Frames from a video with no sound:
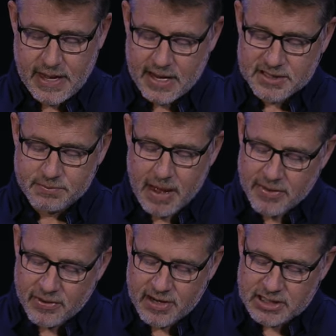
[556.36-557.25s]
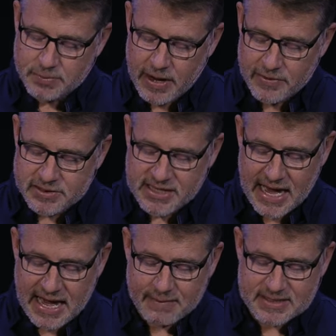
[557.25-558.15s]
And his mother and his brothers
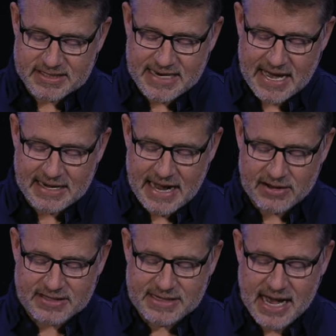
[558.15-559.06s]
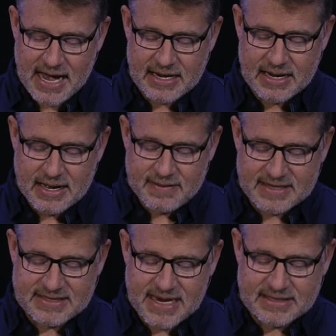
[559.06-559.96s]
came, and standing outside,
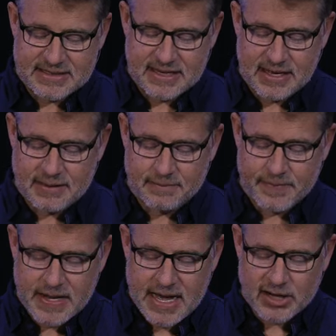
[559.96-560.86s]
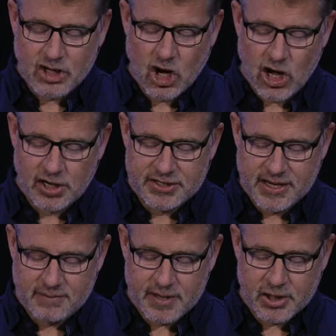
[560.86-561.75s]
they sent to him and called
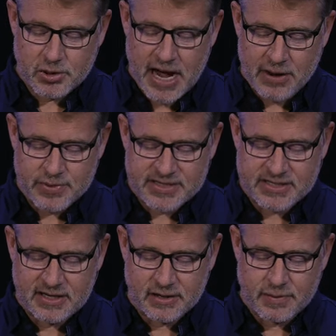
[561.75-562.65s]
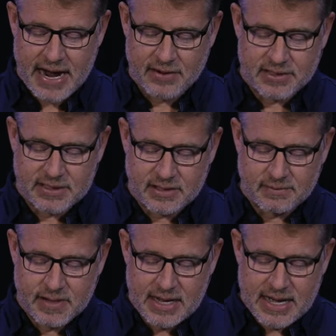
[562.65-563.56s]
him, and a crowd was sitting around
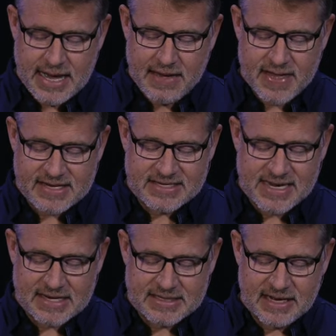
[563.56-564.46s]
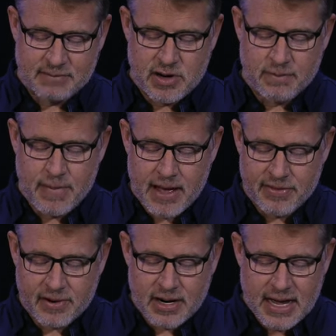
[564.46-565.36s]
him. And they said to him, Your
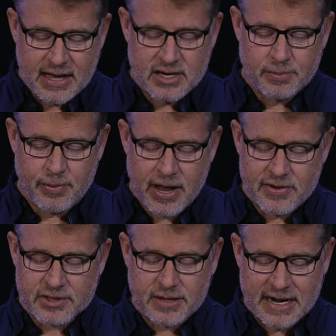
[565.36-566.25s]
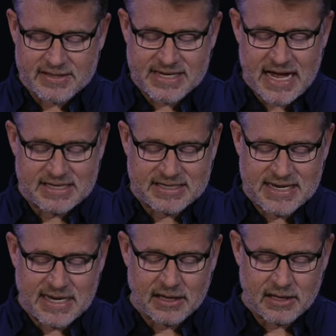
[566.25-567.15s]
mother and your brothers are outside
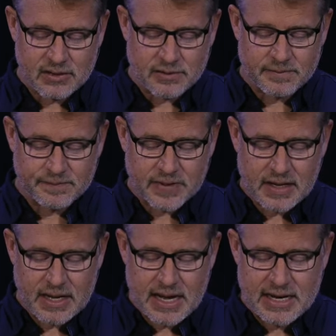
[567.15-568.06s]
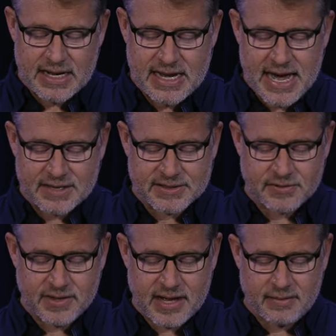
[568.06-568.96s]
seeking you. And he
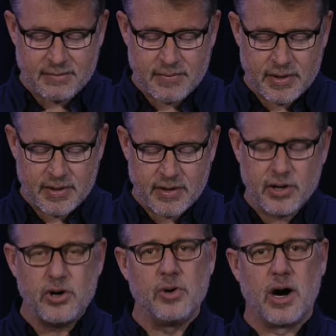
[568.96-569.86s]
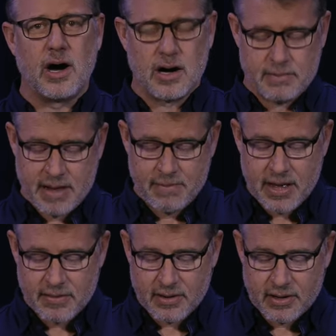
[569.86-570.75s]
answered them, who are my
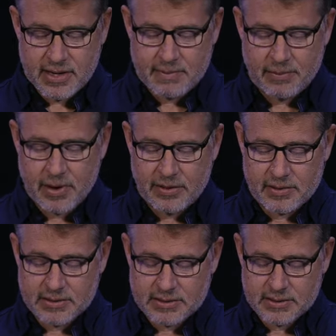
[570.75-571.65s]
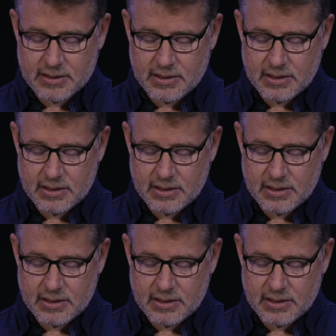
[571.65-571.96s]
mother and my brothers?